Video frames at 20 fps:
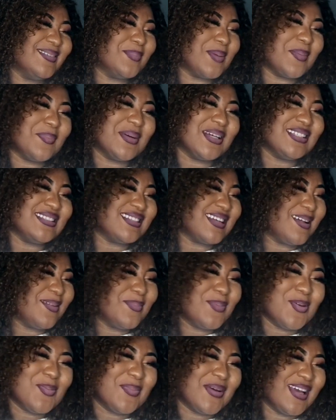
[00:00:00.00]
Papa
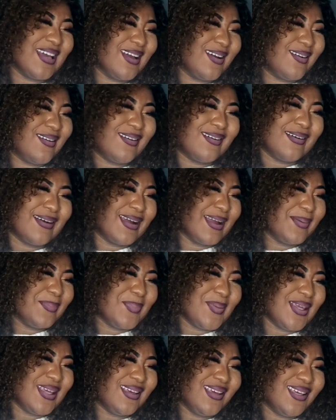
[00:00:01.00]
Charles Montbaya,
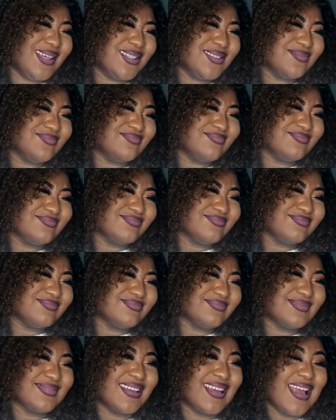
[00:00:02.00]
R.I.P.
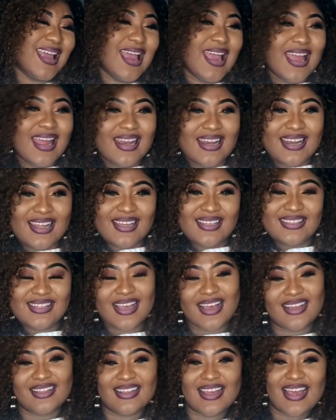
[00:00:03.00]

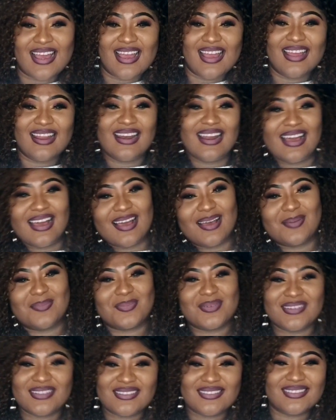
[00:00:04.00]
L'éternel a
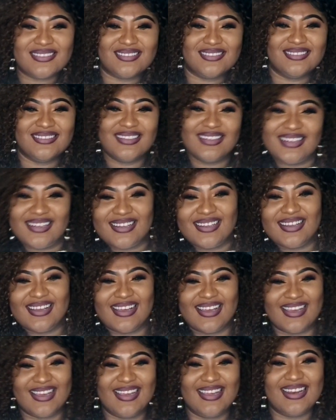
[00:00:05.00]
pris
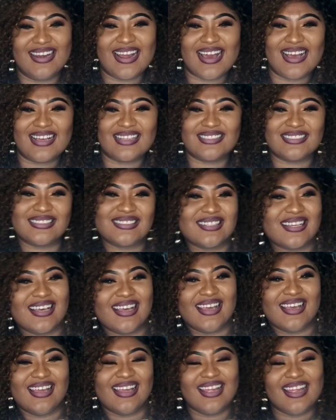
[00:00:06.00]
hélas,
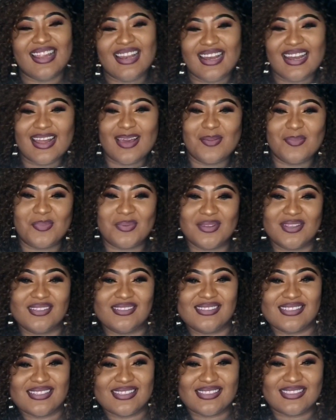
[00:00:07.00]

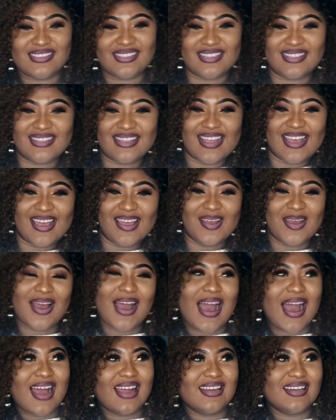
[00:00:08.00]
l'impudicité,
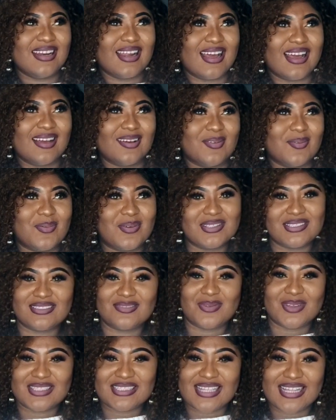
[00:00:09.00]
and
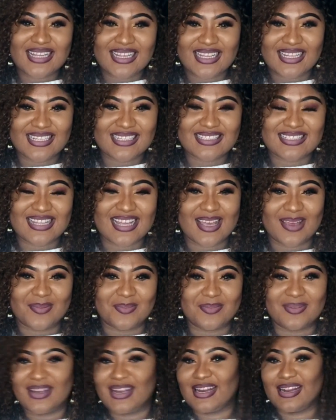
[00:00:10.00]
what's that lady's
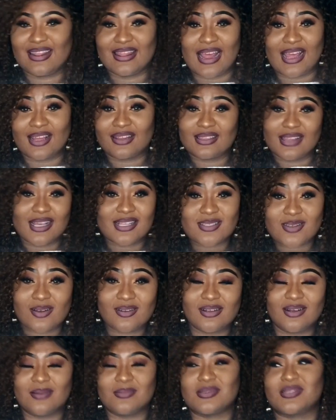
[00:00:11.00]
name? Like, that
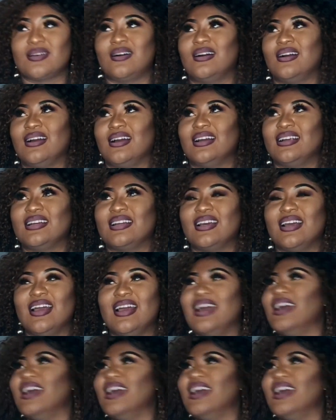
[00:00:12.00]
song comes hard.